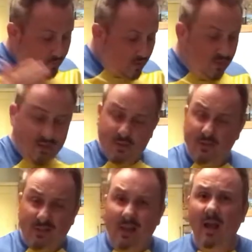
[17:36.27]
These are
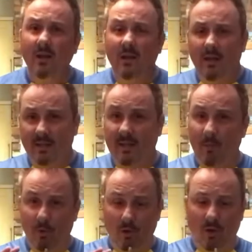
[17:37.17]
designed to keep
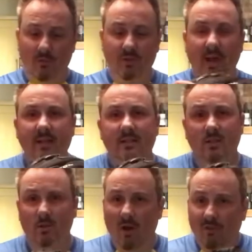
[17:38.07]
your gloves nice and
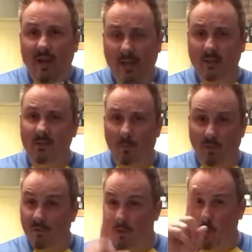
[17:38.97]
soft and supple
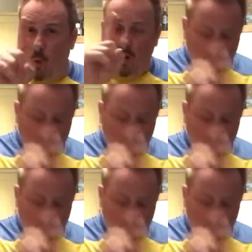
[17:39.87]
for the one